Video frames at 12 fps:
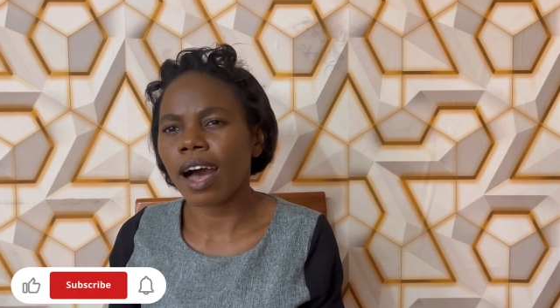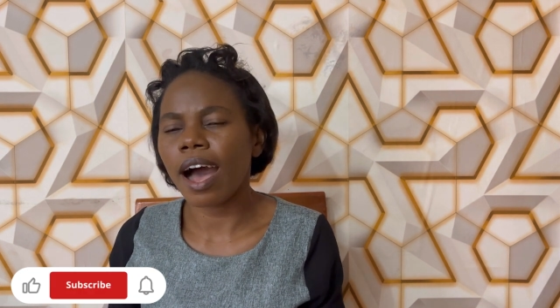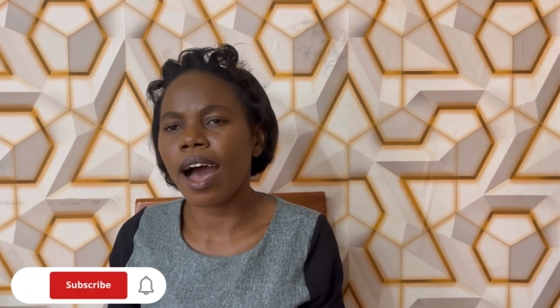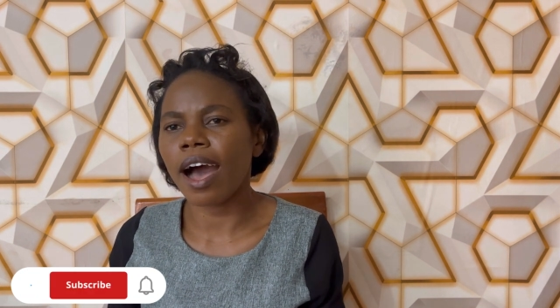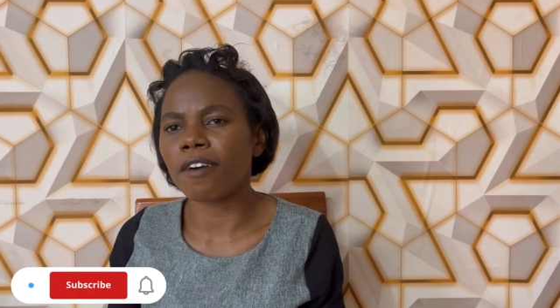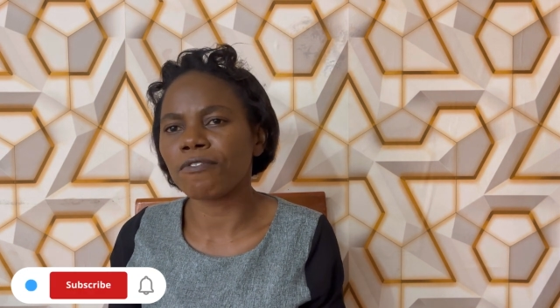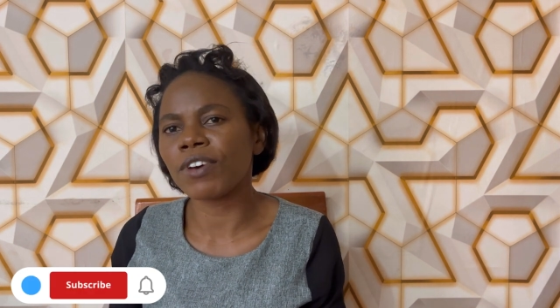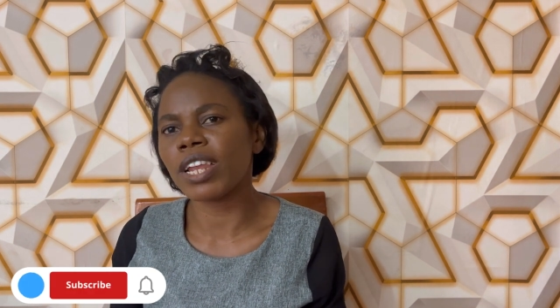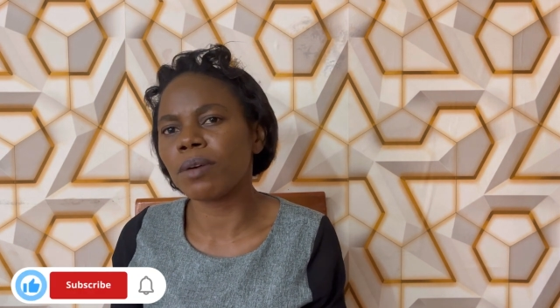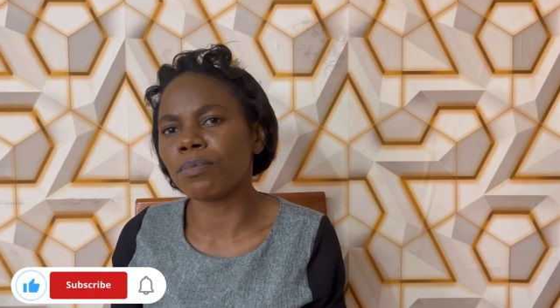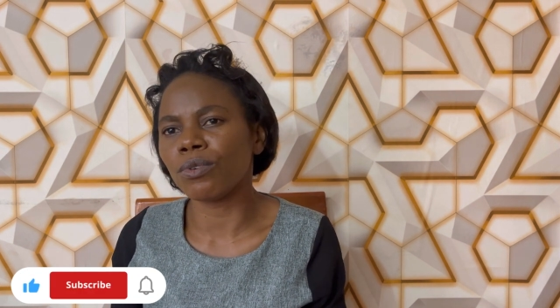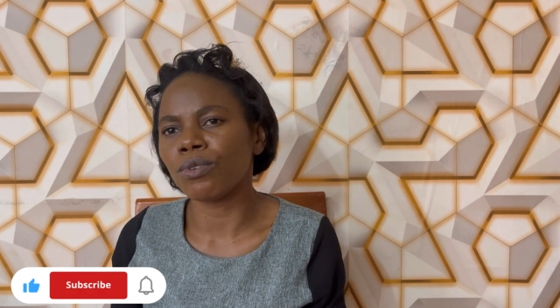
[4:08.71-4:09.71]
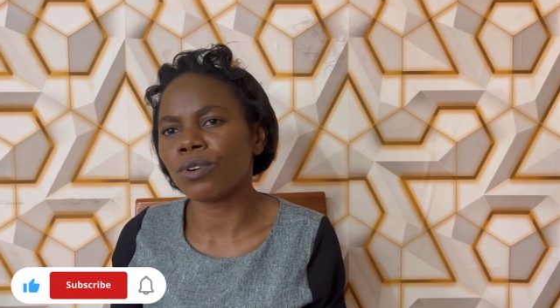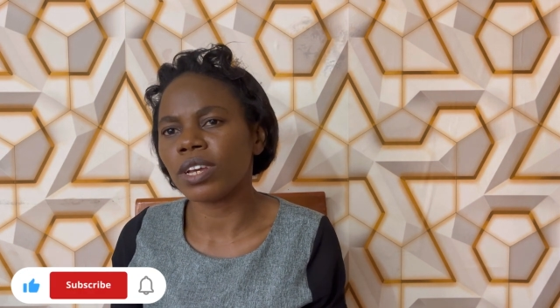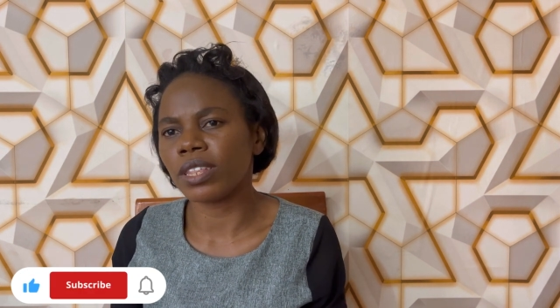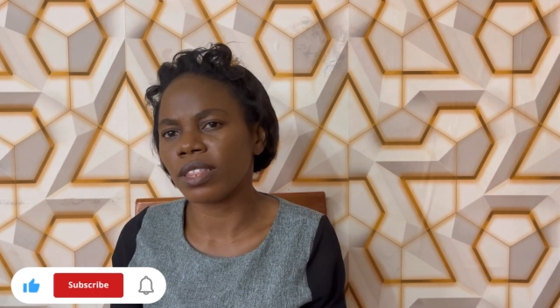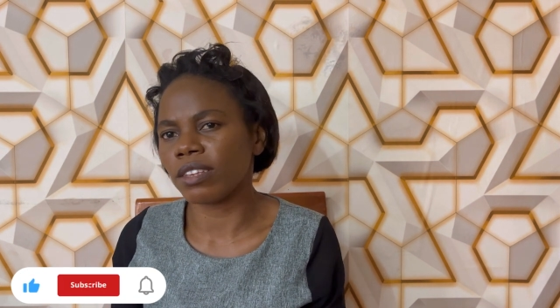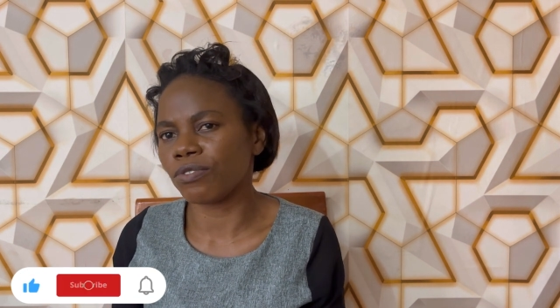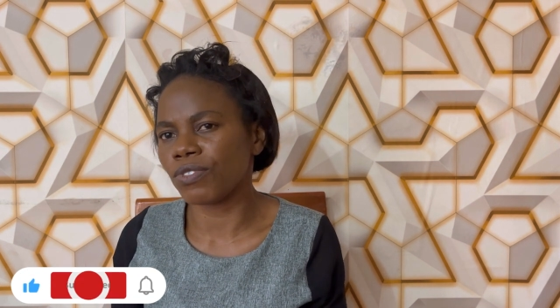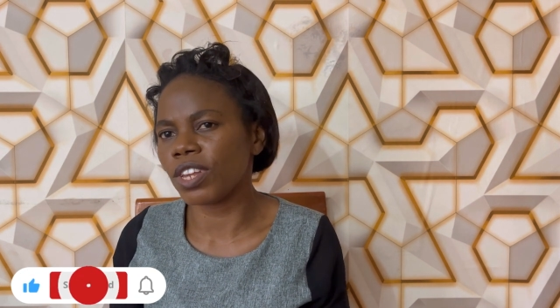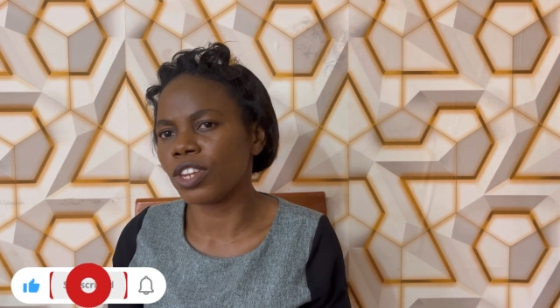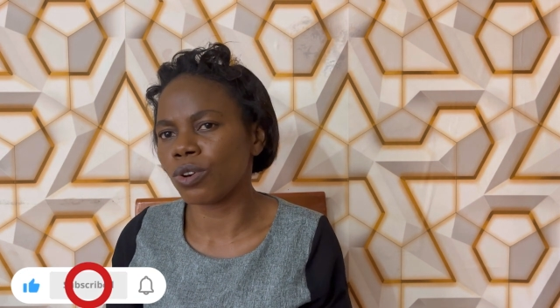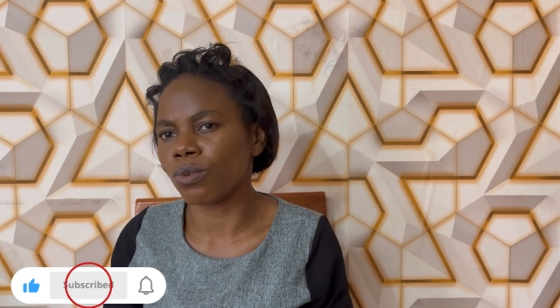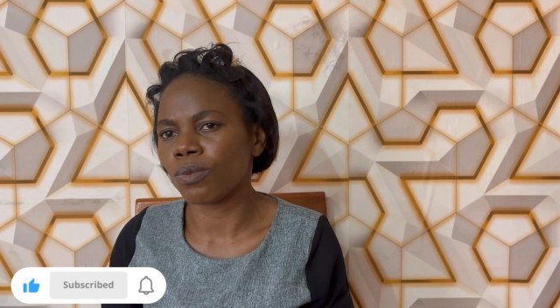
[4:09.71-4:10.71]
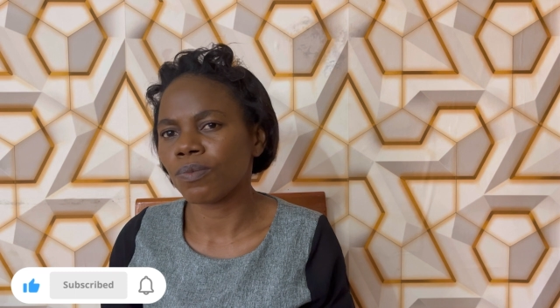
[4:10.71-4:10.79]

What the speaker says: are available in this video.